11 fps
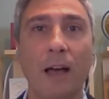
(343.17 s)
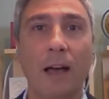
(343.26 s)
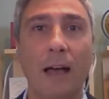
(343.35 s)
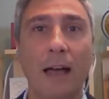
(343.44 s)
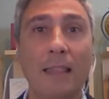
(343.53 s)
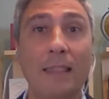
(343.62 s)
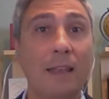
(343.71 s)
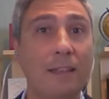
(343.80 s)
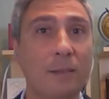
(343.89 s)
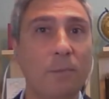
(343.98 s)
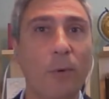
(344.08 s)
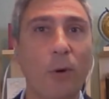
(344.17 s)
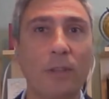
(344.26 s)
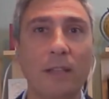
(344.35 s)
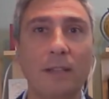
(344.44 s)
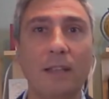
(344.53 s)
I think it's
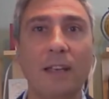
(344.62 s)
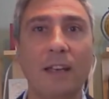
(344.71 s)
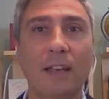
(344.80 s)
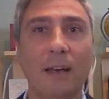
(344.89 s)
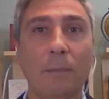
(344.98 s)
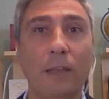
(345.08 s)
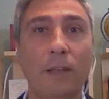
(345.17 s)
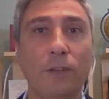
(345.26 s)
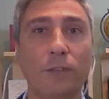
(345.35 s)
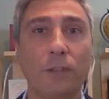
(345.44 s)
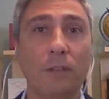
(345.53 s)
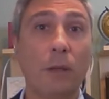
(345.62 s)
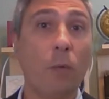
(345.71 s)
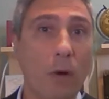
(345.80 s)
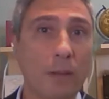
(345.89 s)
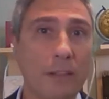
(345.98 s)
important because
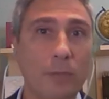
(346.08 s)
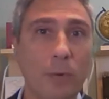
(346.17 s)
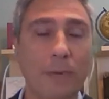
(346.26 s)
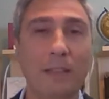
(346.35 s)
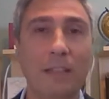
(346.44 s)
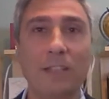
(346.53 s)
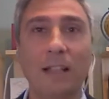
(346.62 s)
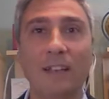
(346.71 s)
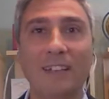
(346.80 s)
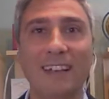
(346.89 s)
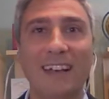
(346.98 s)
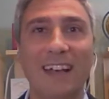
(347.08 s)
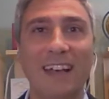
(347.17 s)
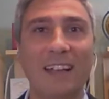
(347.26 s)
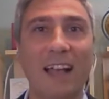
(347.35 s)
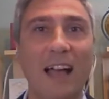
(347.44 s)
the world is moving digital,
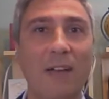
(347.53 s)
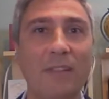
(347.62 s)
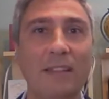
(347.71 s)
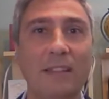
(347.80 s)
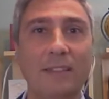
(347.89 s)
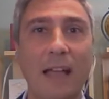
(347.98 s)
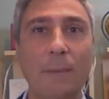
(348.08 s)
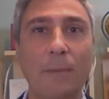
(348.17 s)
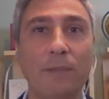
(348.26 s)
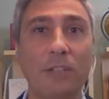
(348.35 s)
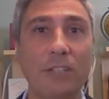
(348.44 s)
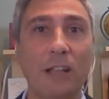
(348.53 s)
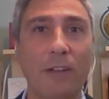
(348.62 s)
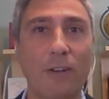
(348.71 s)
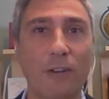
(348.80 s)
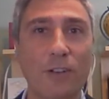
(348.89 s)
and having this type of digital
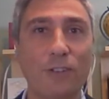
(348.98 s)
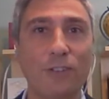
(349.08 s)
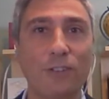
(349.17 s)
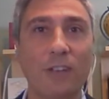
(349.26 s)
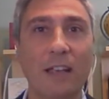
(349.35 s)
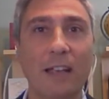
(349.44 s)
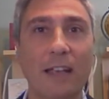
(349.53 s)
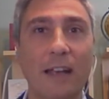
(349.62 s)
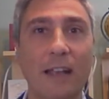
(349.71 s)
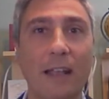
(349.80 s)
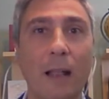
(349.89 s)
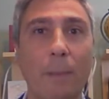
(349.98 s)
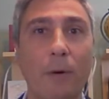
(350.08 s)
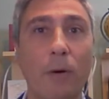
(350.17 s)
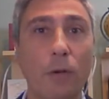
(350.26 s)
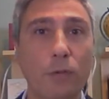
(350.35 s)
recognitions can
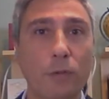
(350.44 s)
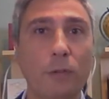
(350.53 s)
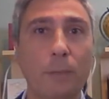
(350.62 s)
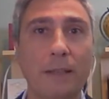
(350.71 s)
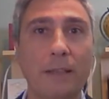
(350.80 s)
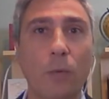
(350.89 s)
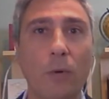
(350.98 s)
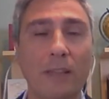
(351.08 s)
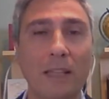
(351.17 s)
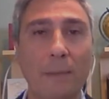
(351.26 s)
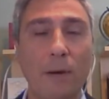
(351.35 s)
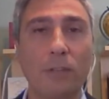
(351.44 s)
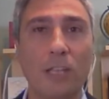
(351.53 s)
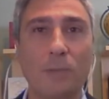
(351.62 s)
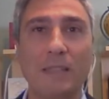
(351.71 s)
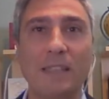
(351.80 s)
help also spread the word about
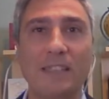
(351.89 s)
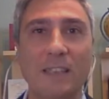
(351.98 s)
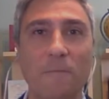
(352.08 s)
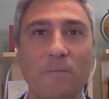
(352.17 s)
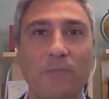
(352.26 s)
HPCC.